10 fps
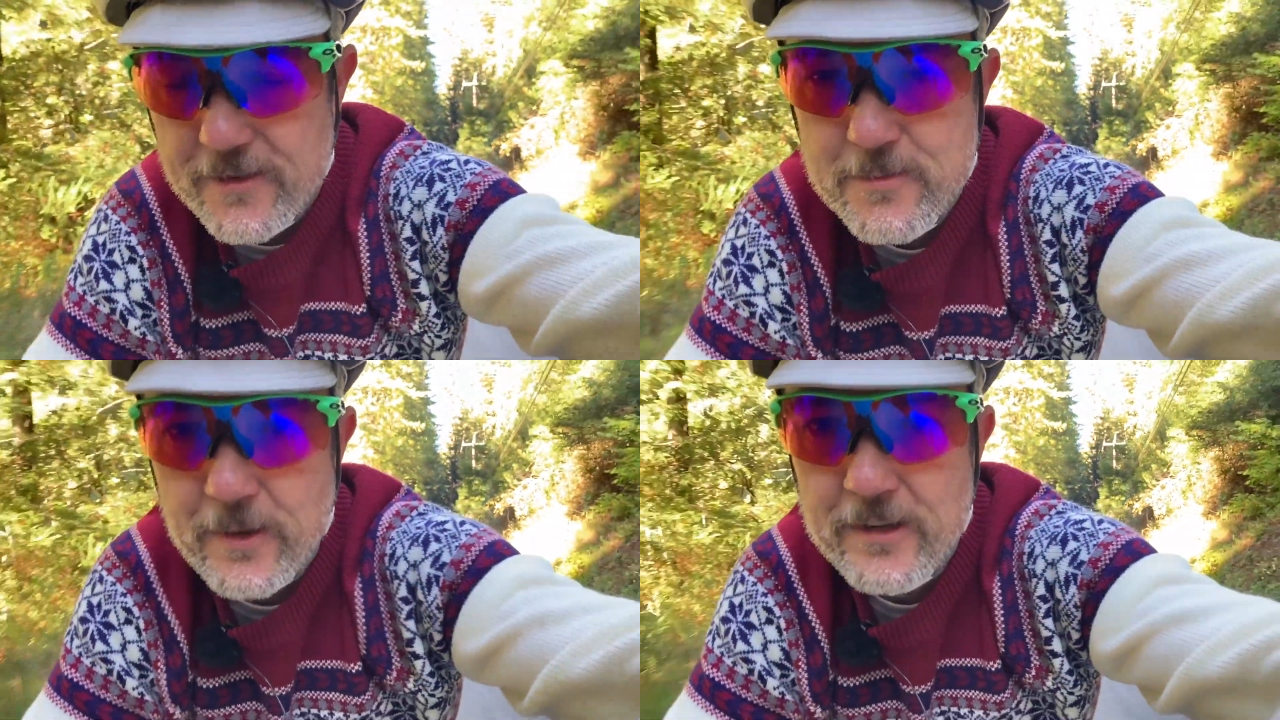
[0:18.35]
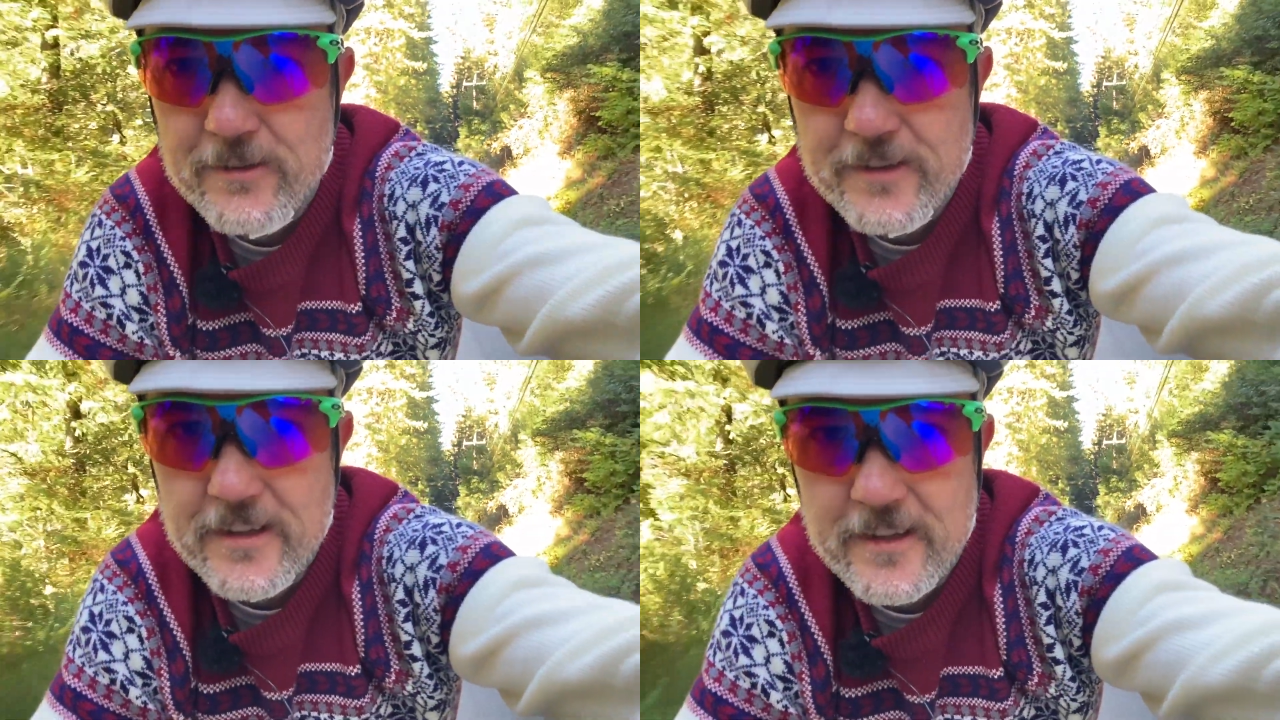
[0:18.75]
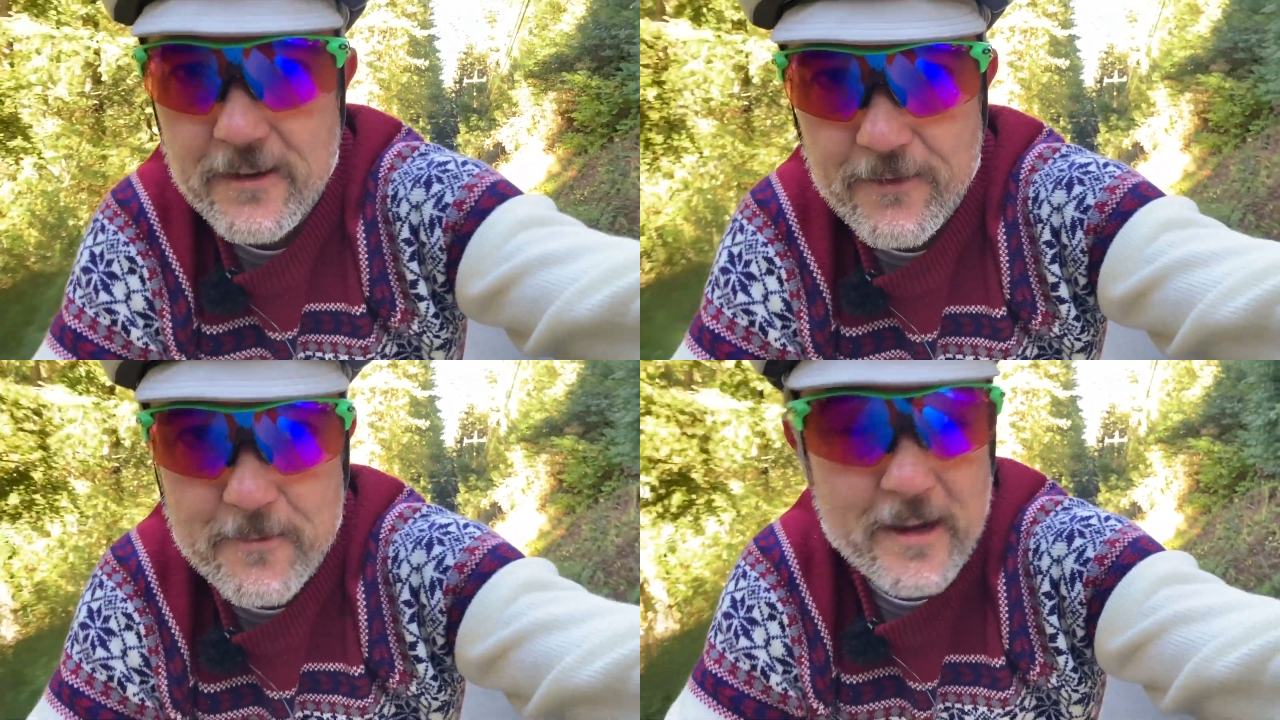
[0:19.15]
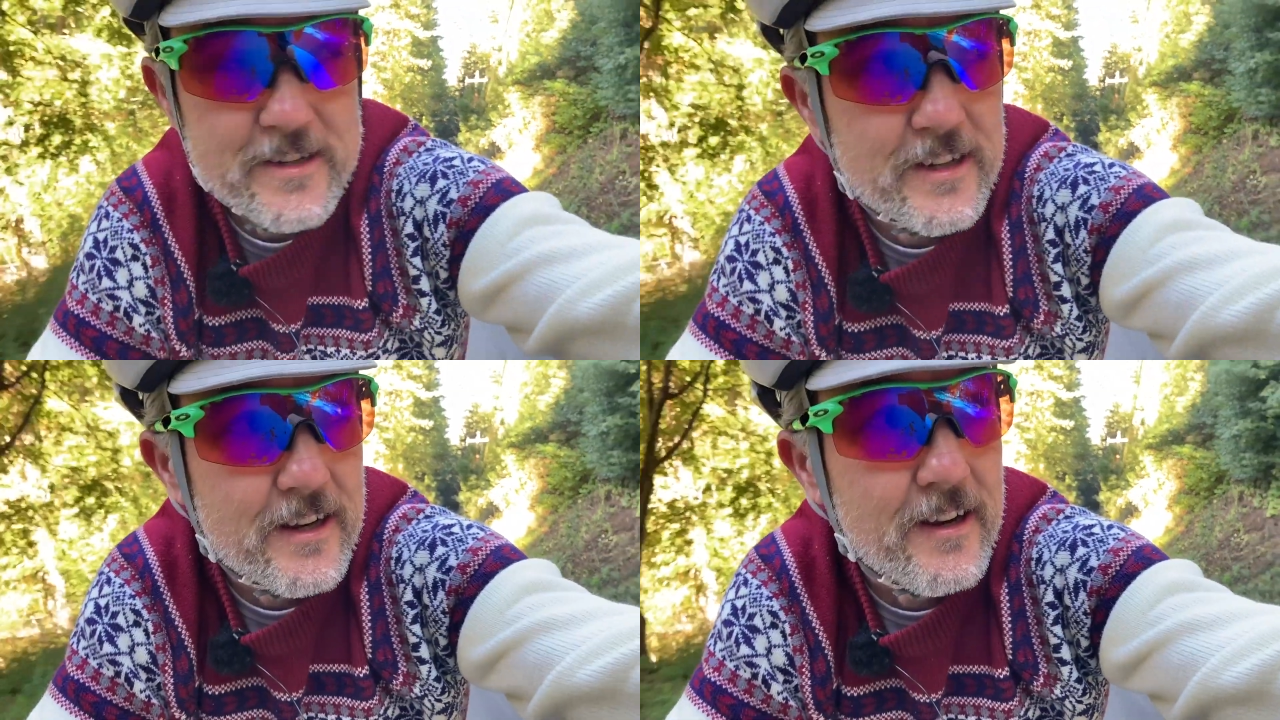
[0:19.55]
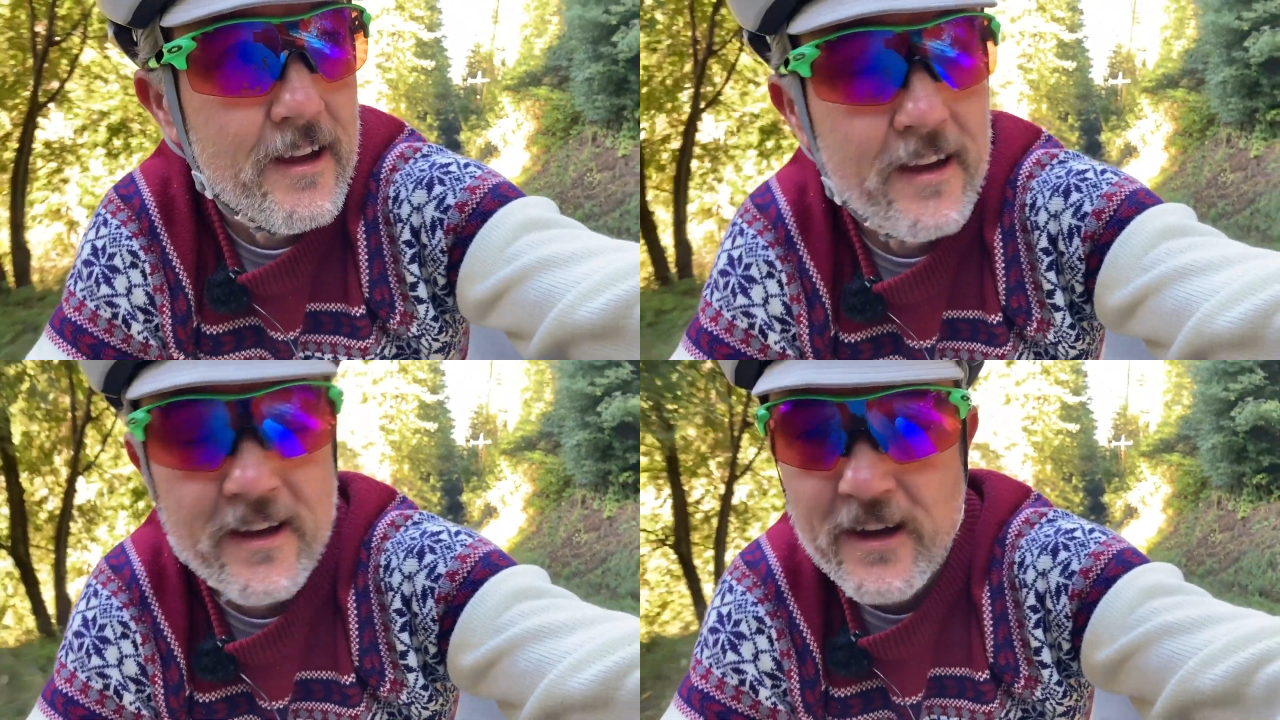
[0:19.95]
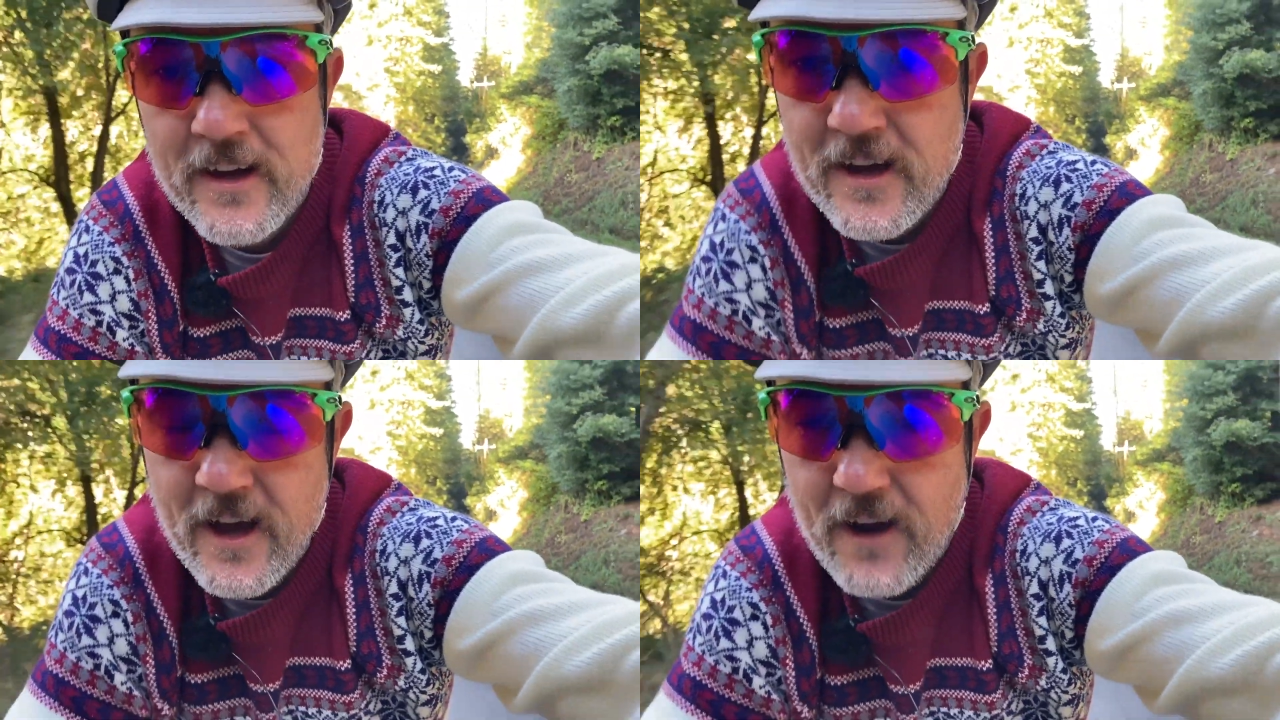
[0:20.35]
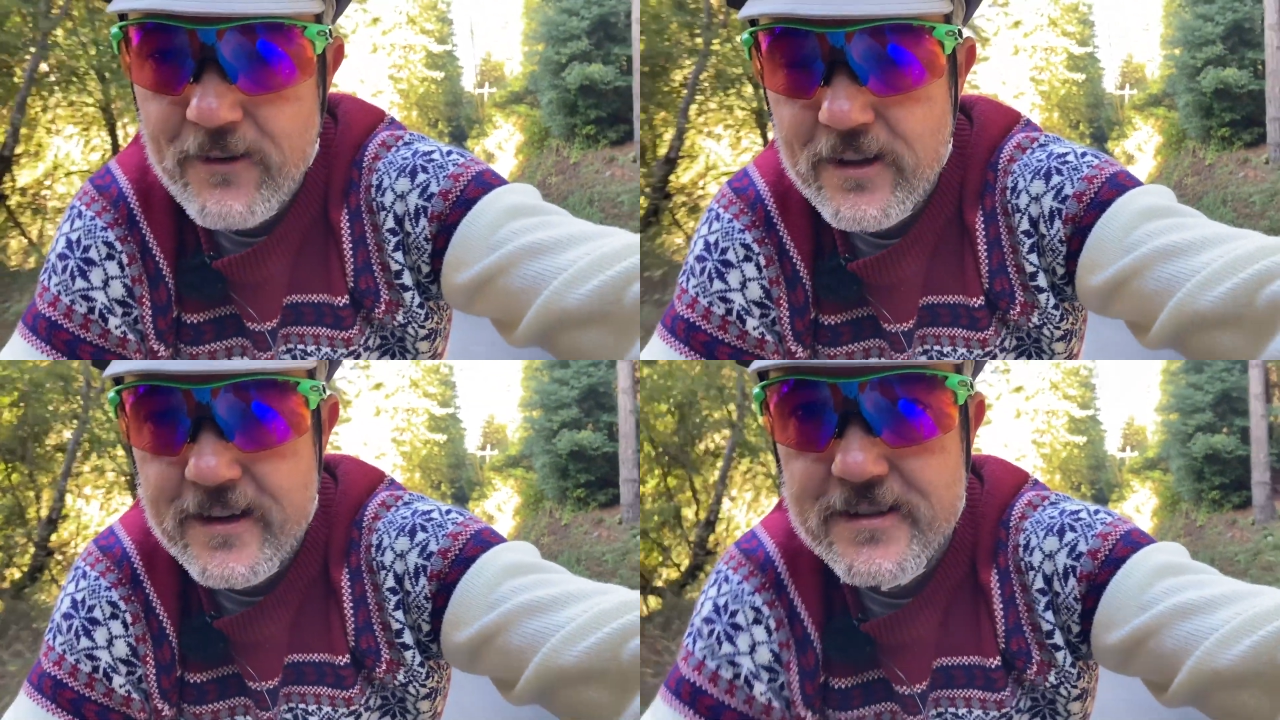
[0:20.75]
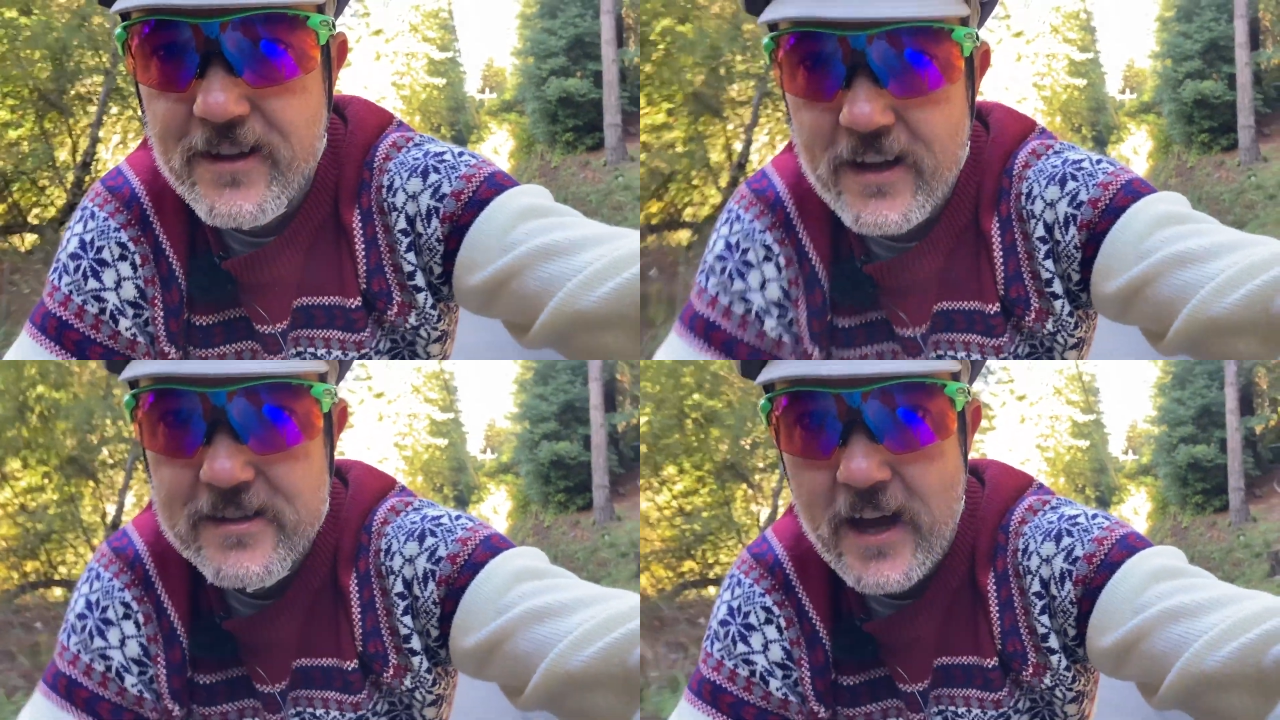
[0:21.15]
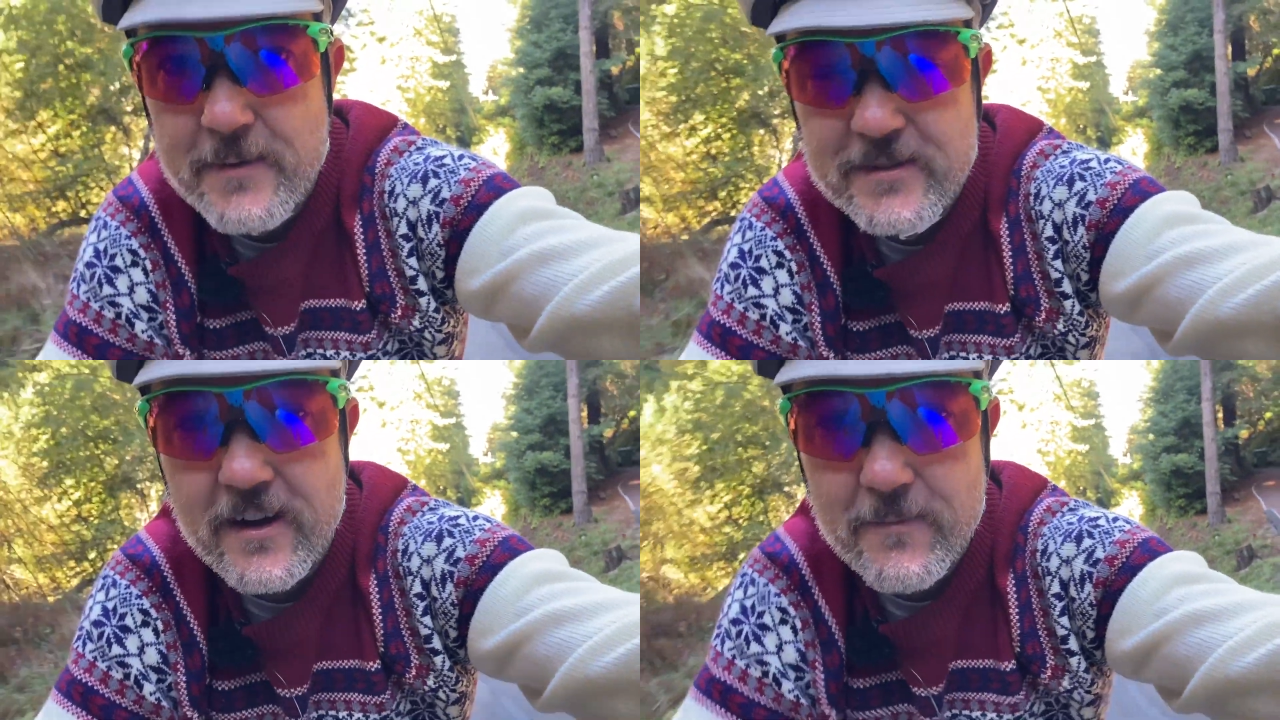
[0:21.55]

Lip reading: sprinkled in the information and I realized a lot of time has gone